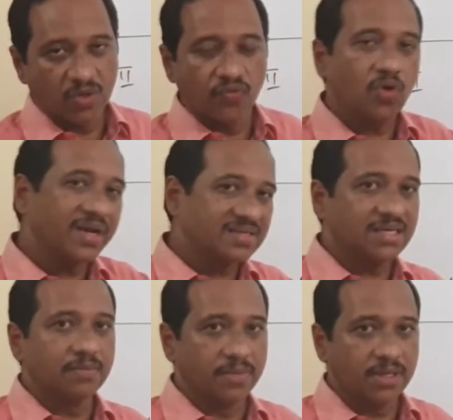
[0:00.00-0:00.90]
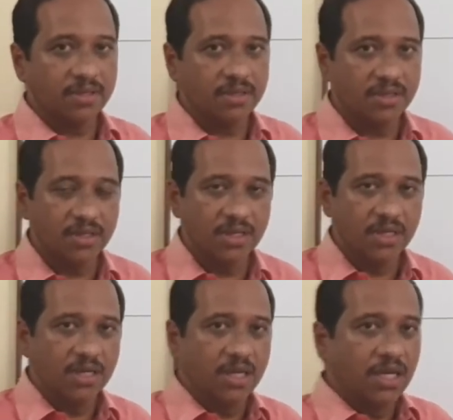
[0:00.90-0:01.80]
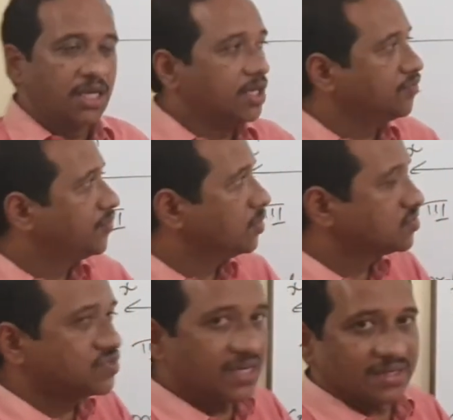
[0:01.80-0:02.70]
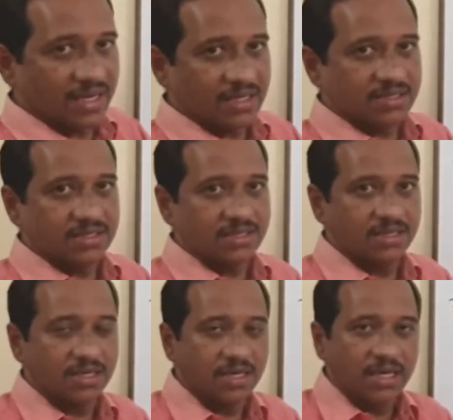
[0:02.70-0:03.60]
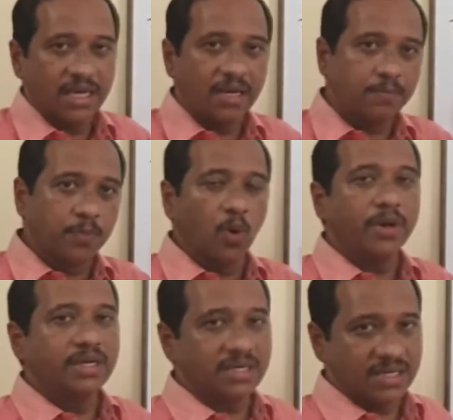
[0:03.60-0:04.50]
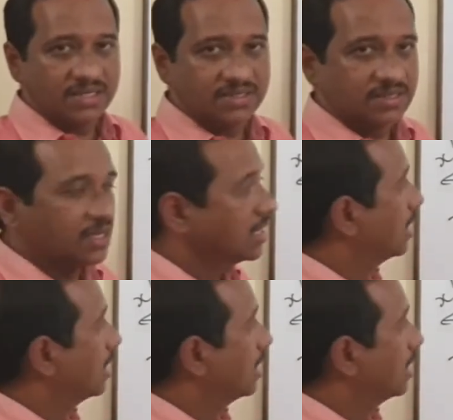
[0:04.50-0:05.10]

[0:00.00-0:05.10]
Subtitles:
For example, if you say that a point is